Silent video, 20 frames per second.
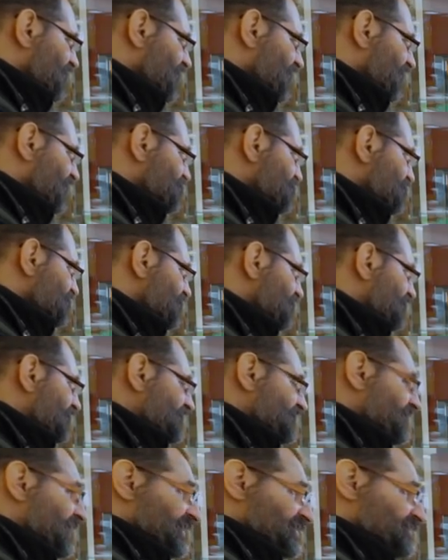actually
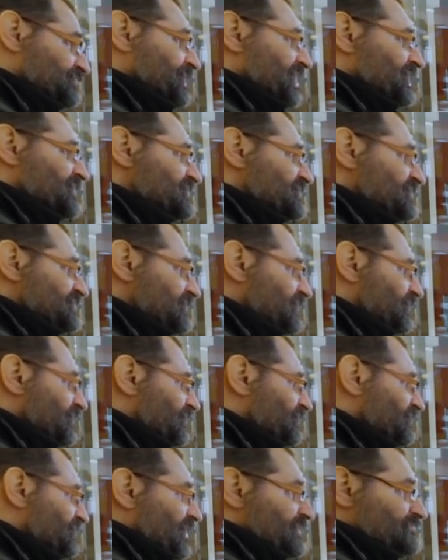on the expense
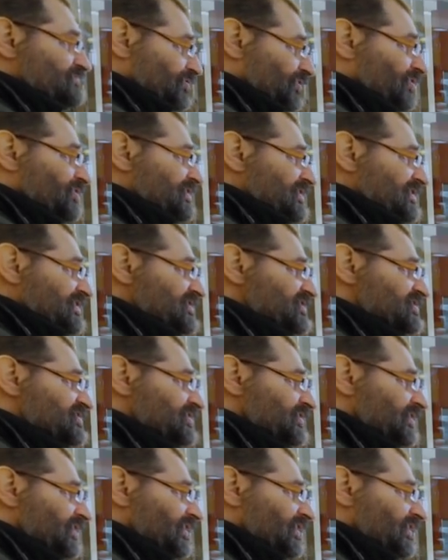of employees